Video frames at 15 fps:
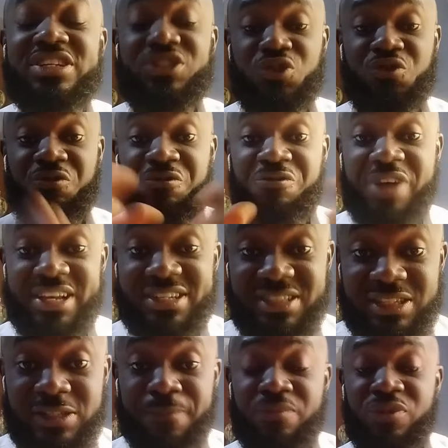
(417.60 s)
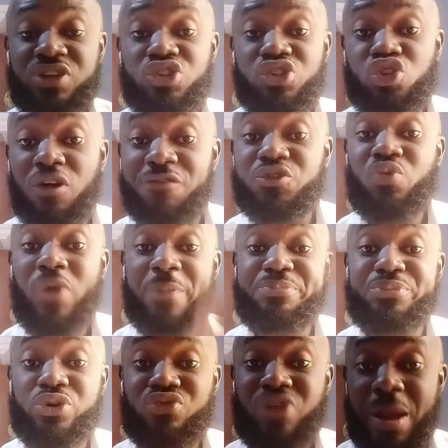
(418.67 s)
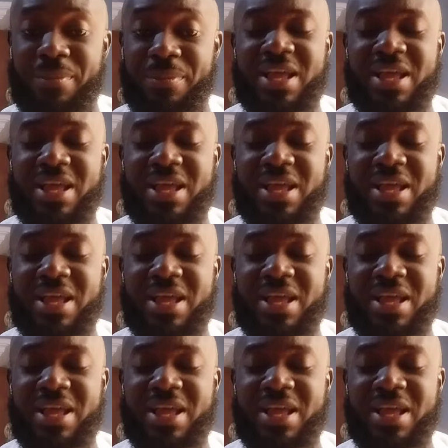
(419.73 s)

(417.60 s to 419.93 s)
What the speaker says: his first software program